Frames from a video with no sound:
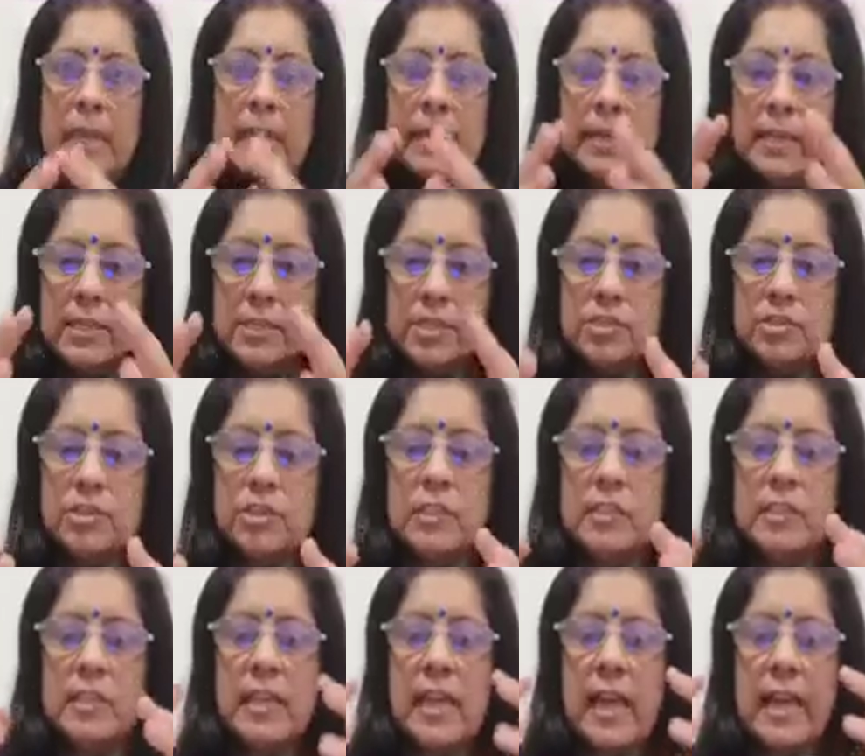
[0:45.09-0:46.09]

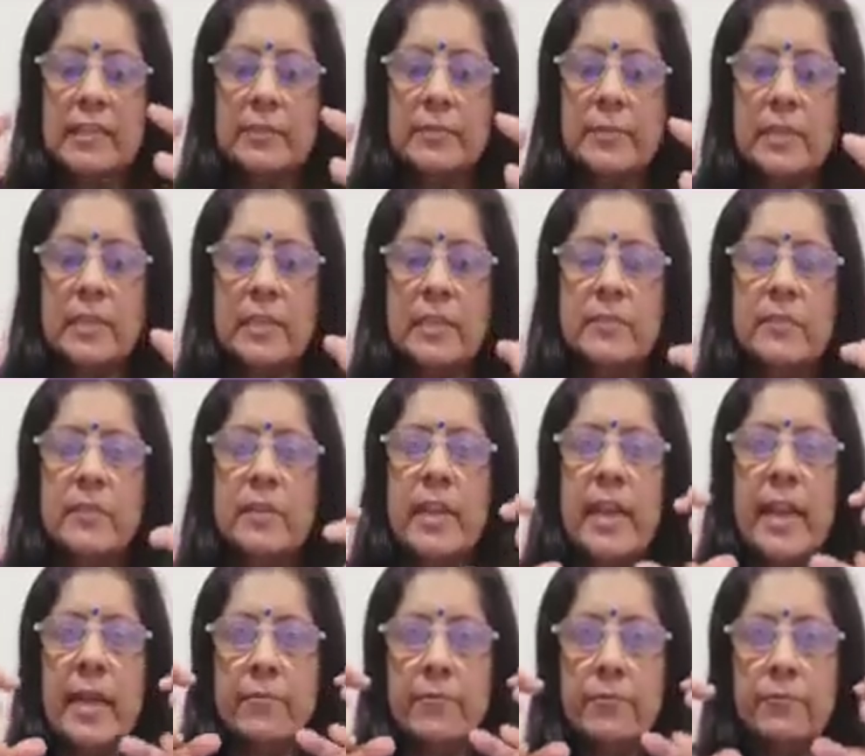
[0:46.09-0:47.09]
Literacy has been given
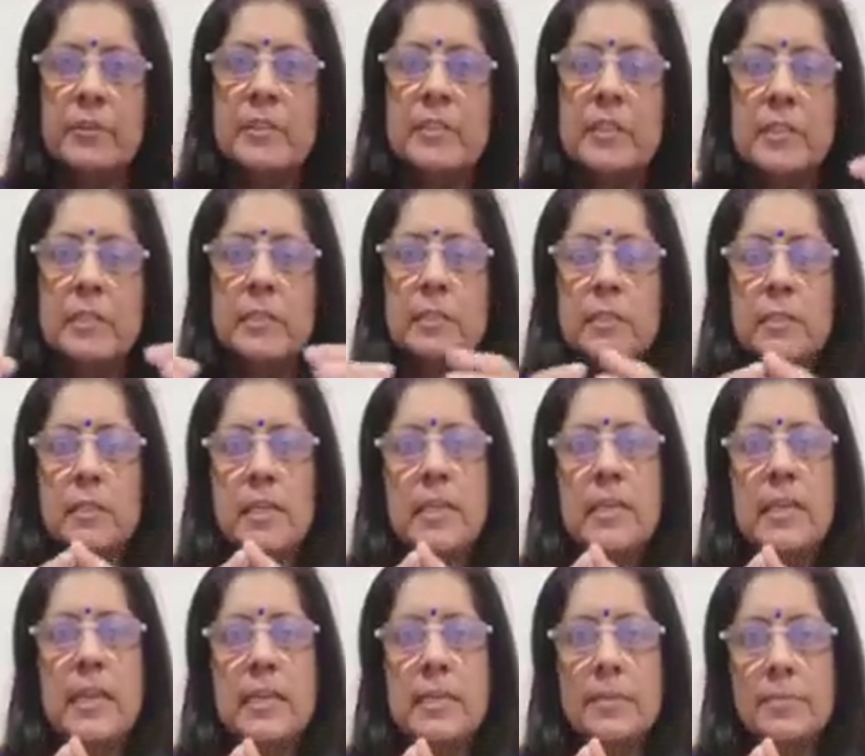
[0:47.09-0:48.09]
emphasis
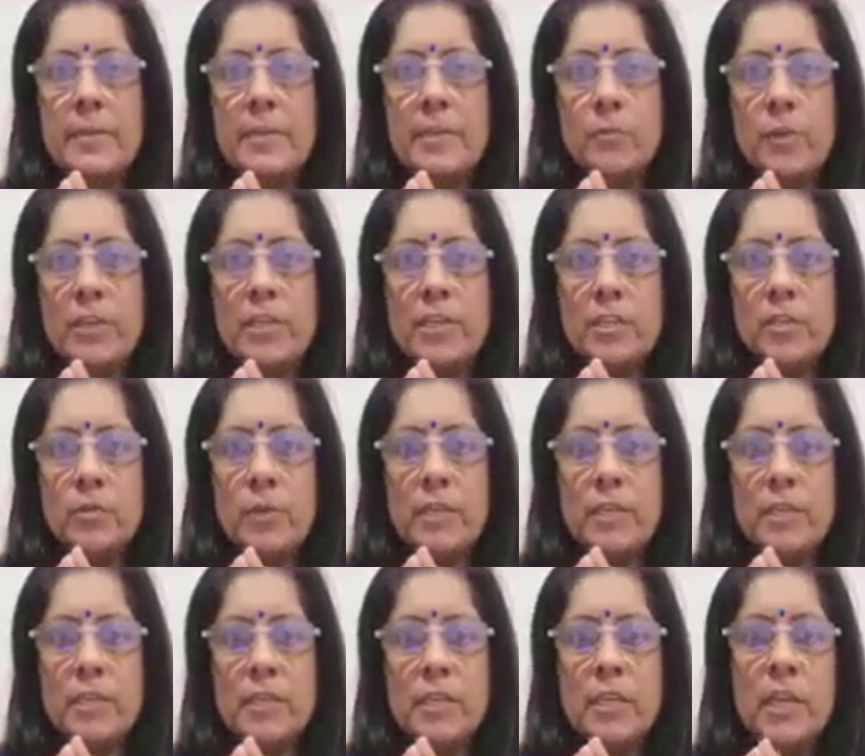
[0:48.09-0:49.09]
in NEP
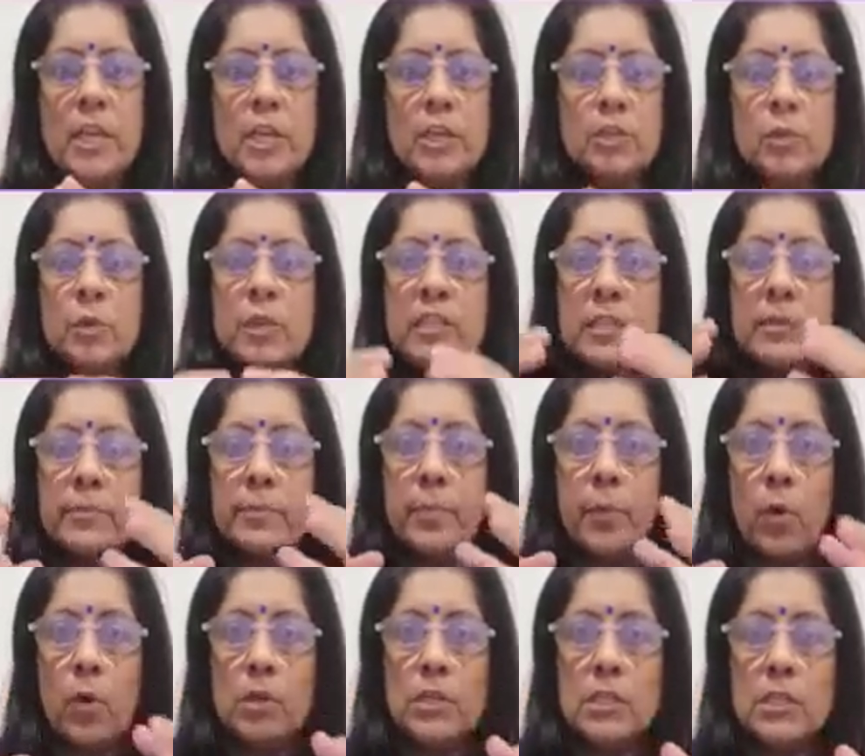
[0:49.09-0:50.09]
2020. So it's
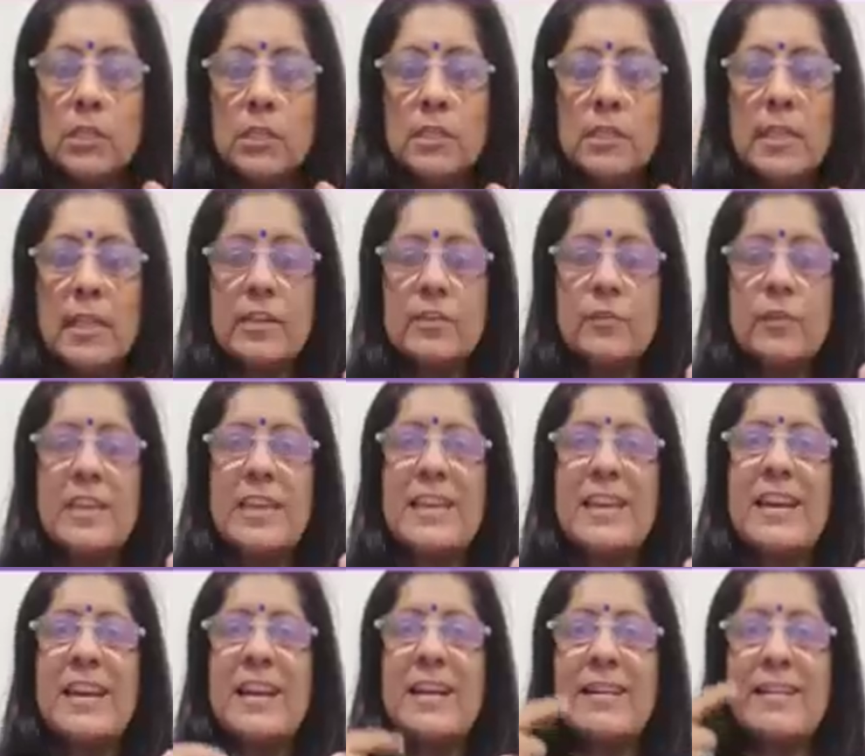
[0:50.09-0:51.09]
important that
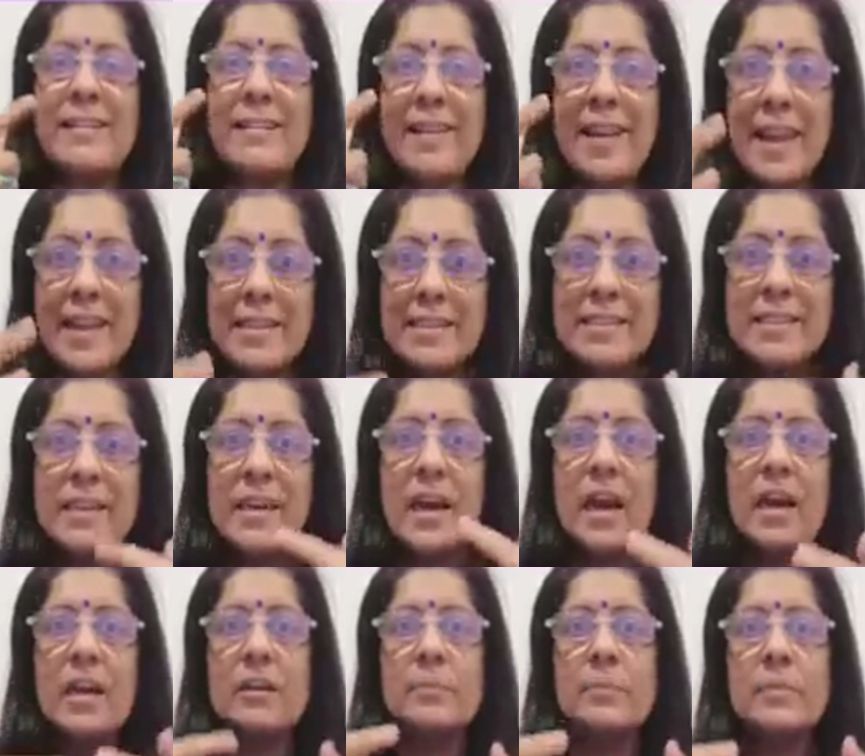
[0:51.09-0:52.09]
we correct
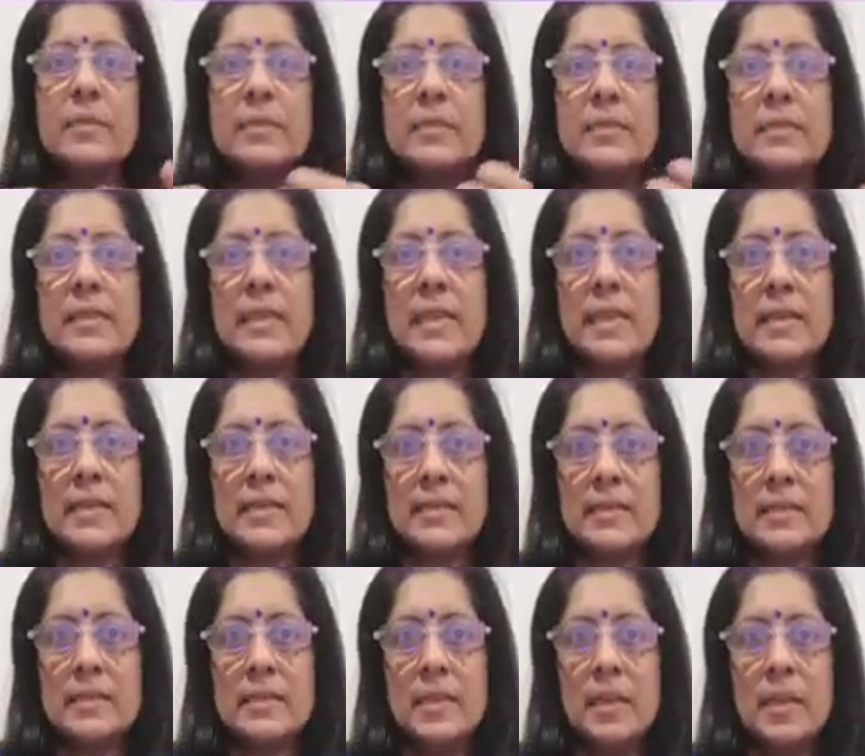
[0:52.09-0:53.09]
our
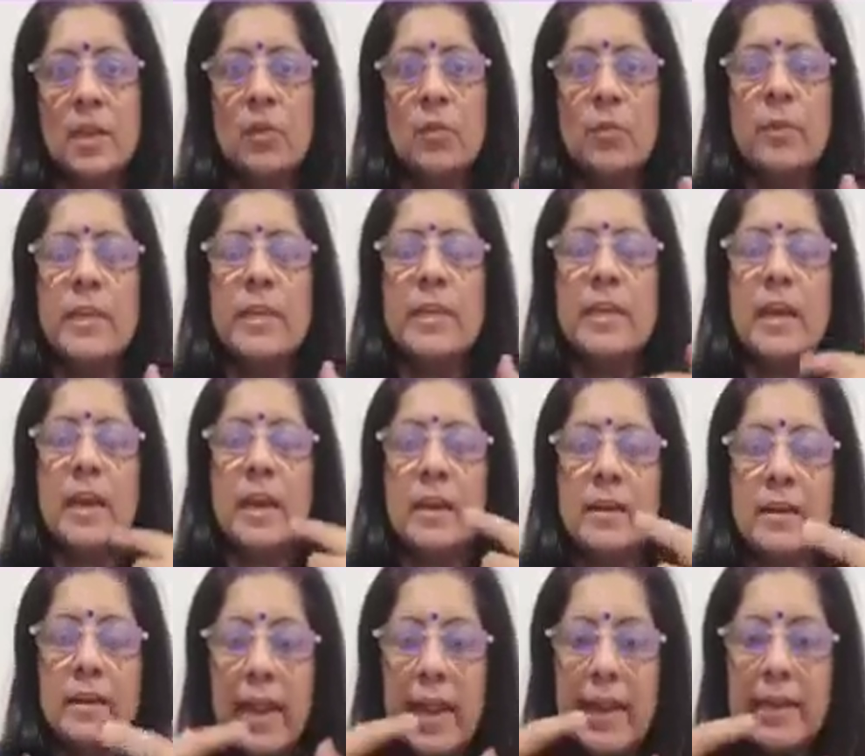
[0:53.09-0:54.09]
mistakes. We
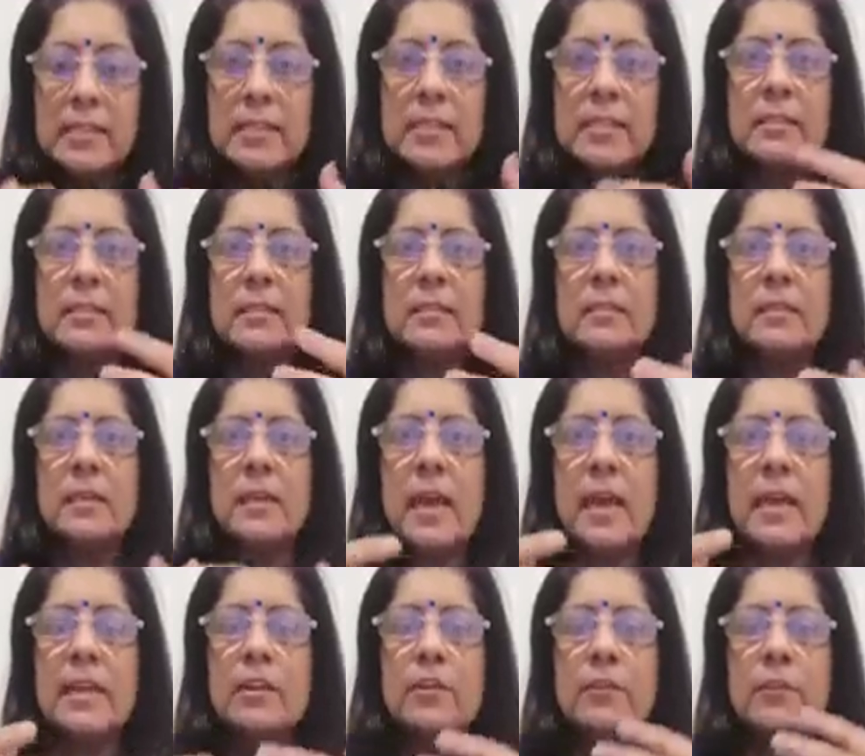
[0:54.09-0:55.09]
correct the
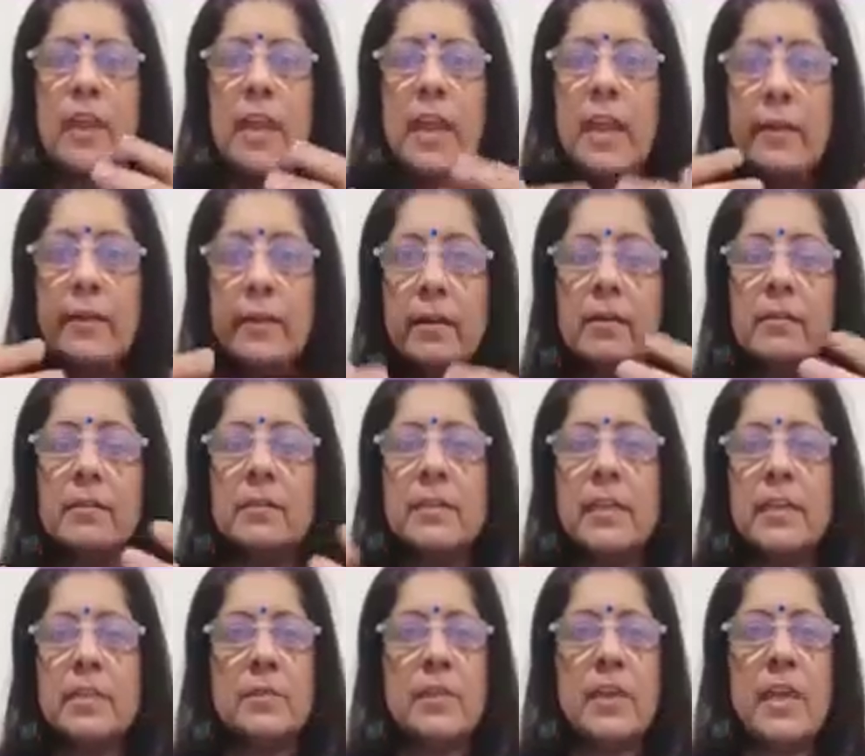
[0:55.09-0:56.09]
kind of errors
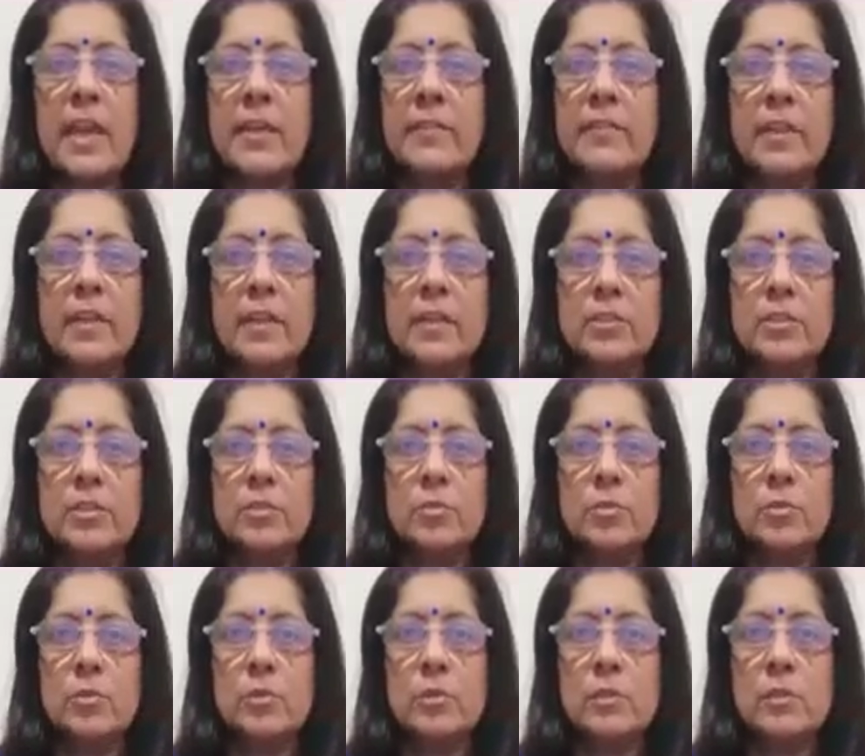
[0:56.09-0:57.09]
that we have in our
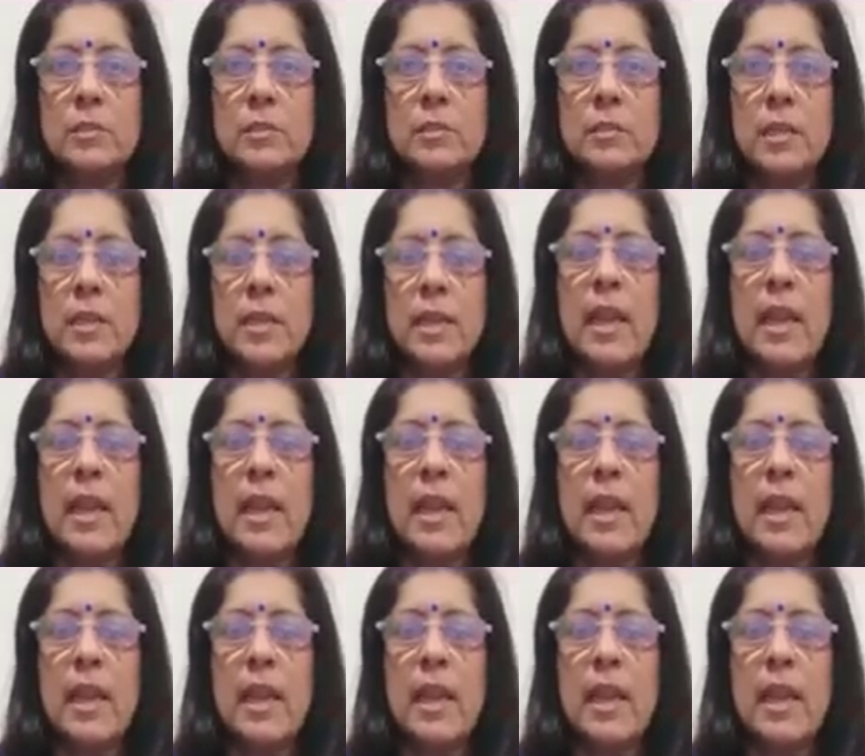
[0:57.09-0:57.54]
schools.